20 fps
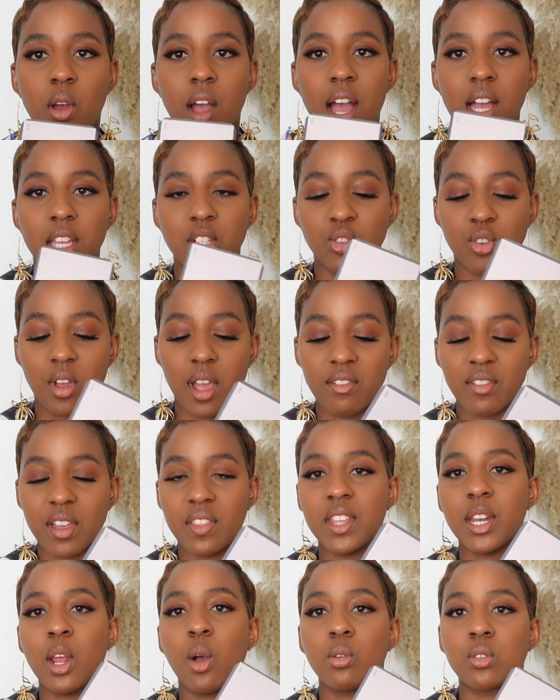hard drive,
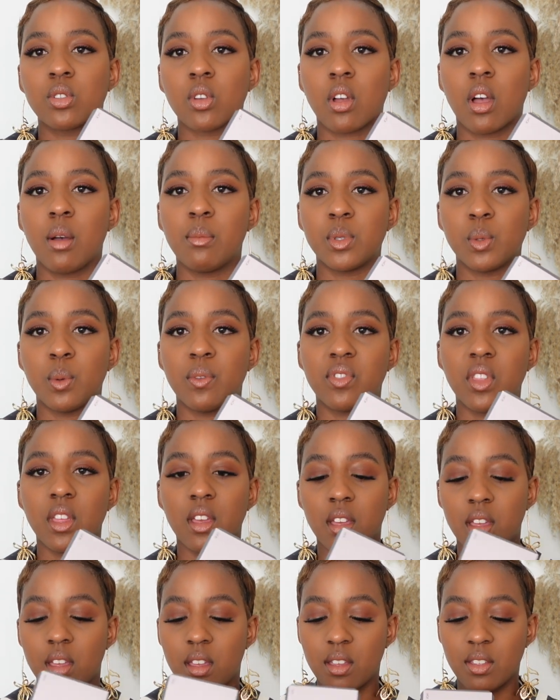and then it also comes with
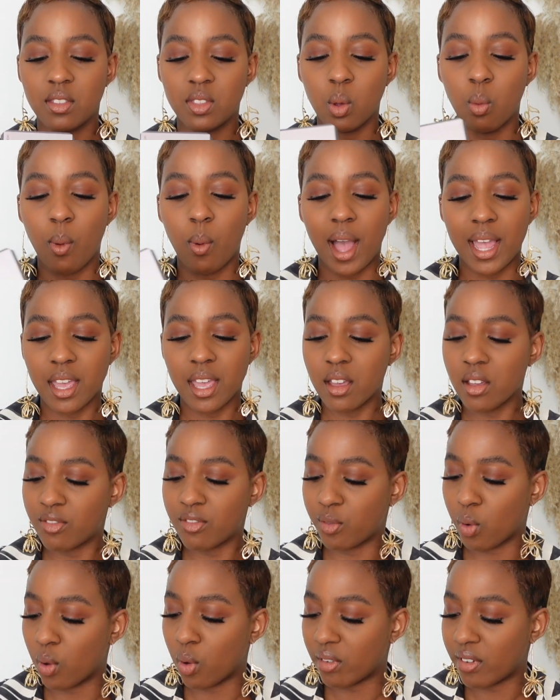the wire
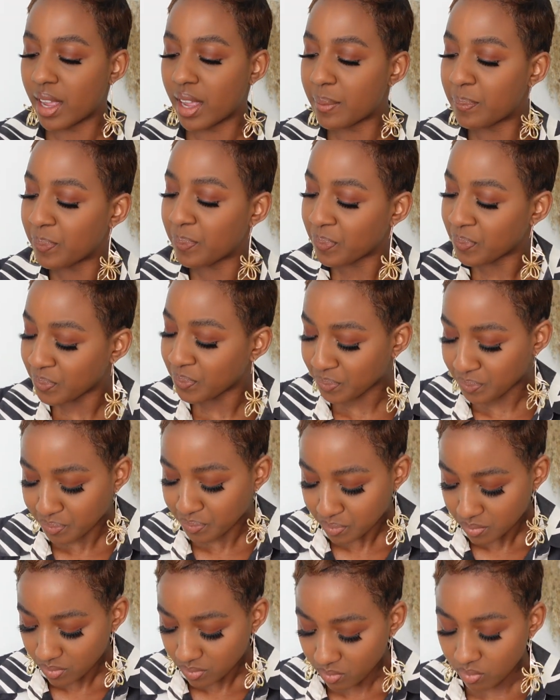for it.
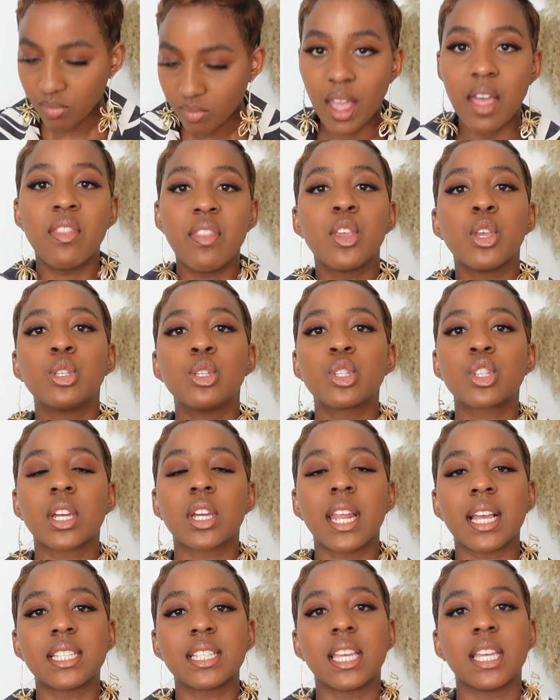And then you just
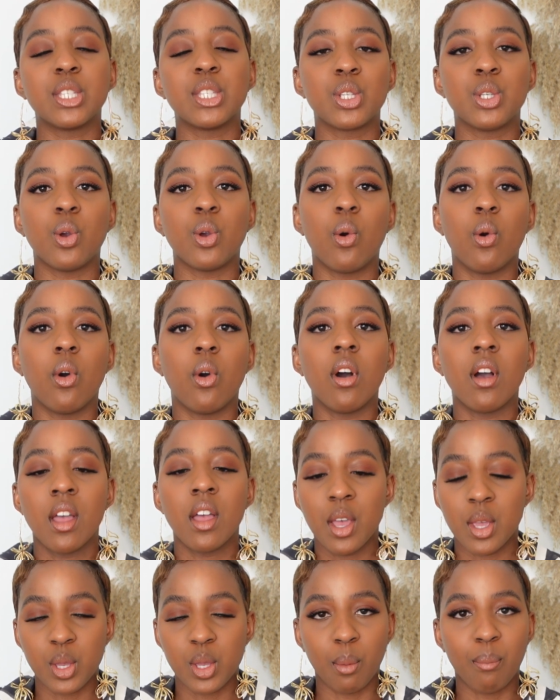connect it into your
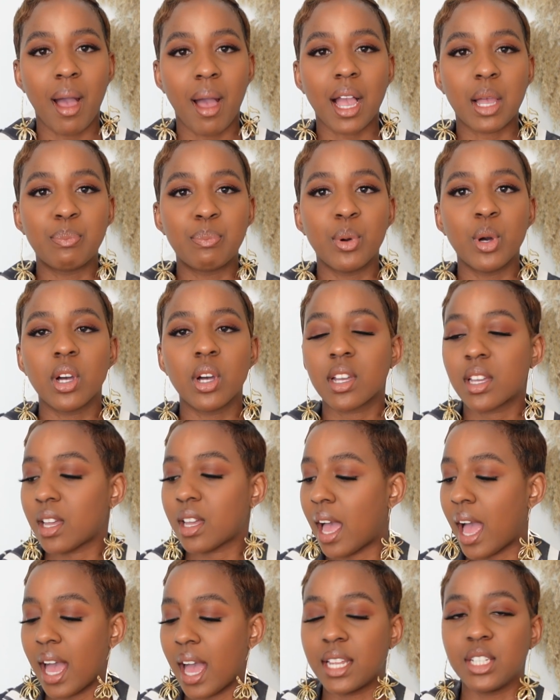MacBook
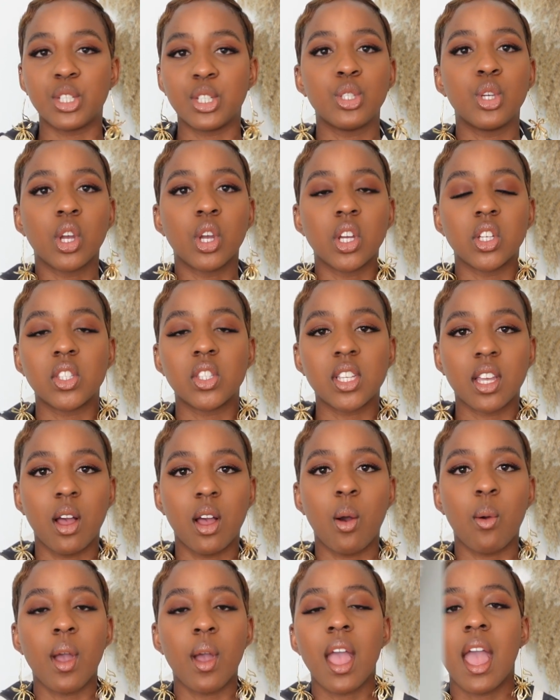and you're good to
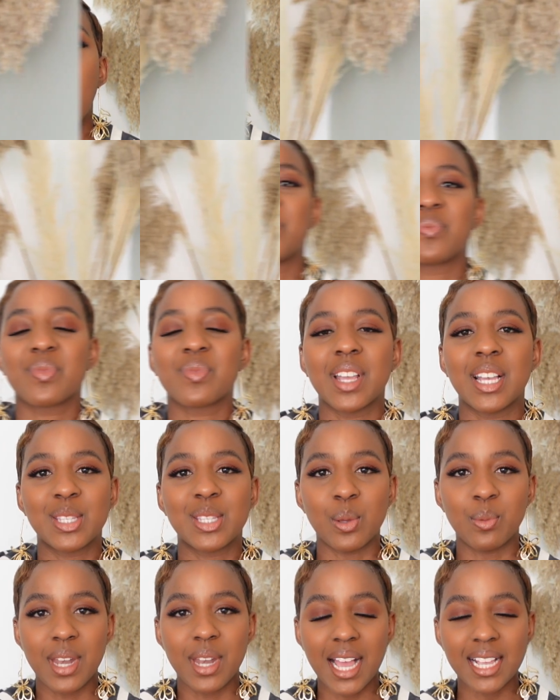go.
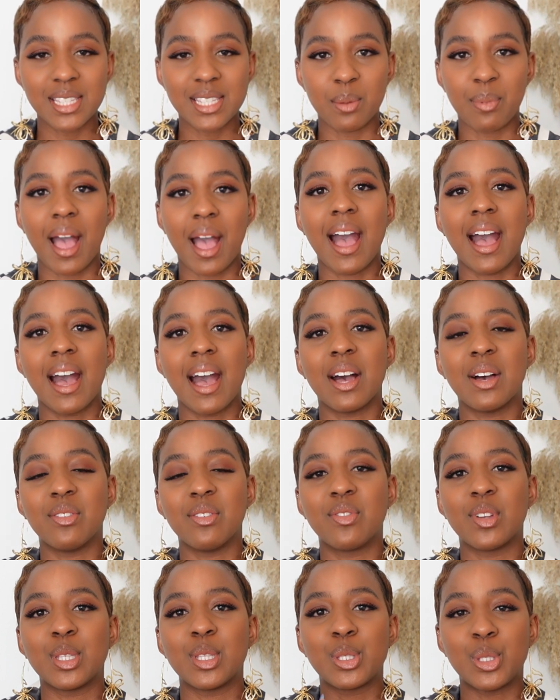So next up, I
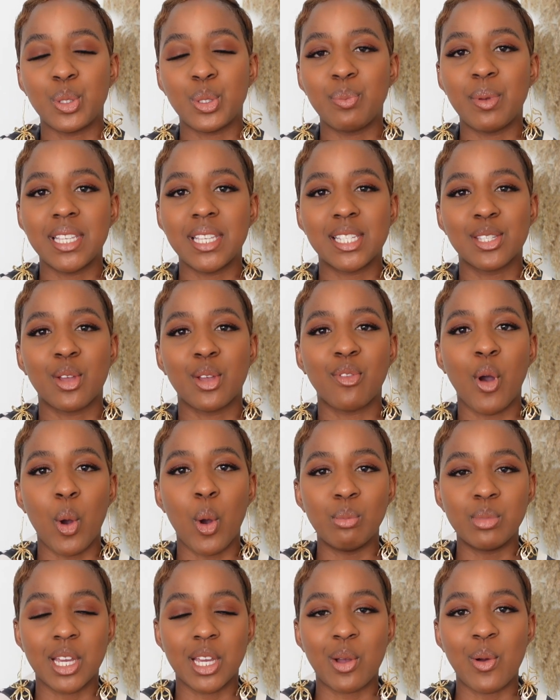have two pieces of
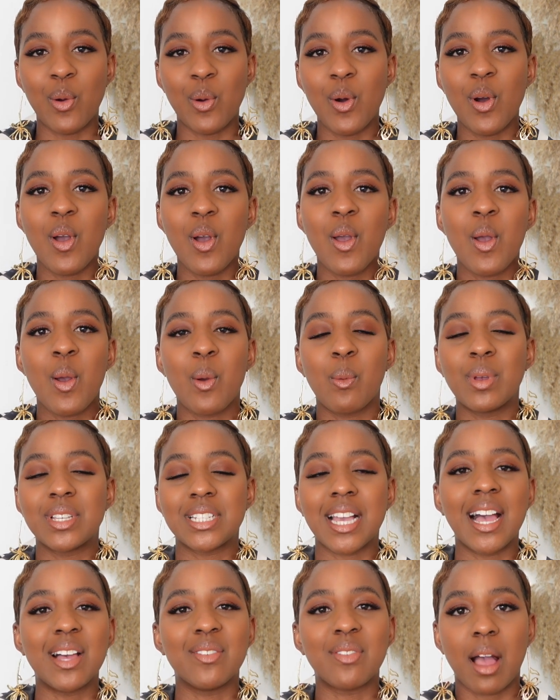home decor, which
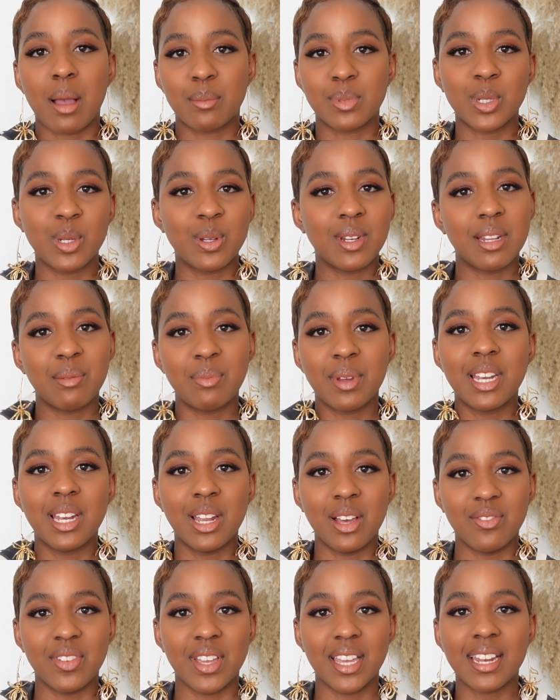I've absolutely been
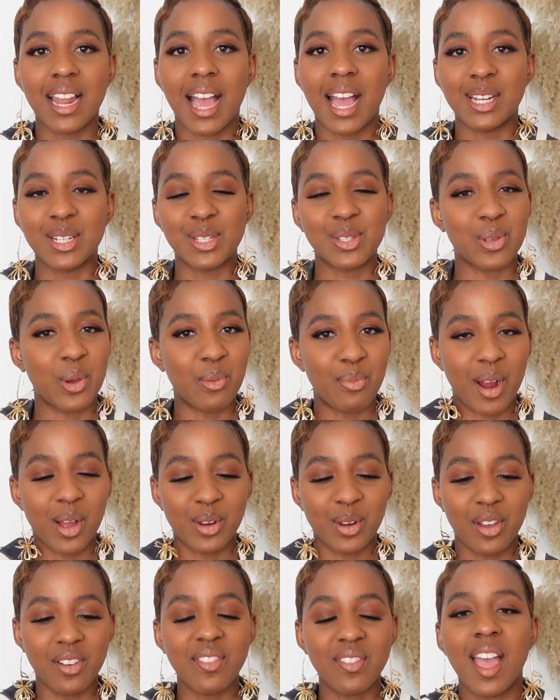loving and so
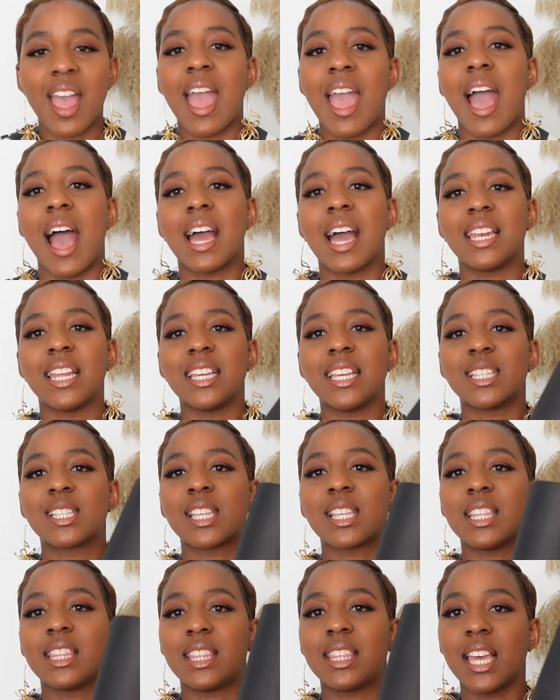proud of. And
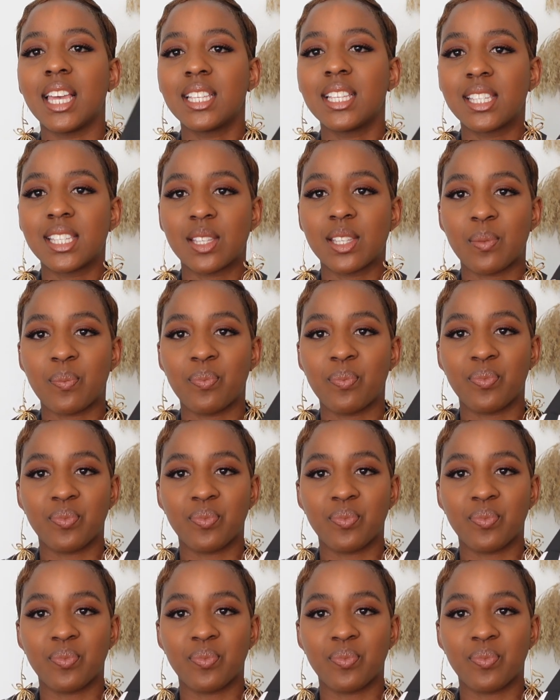it's this,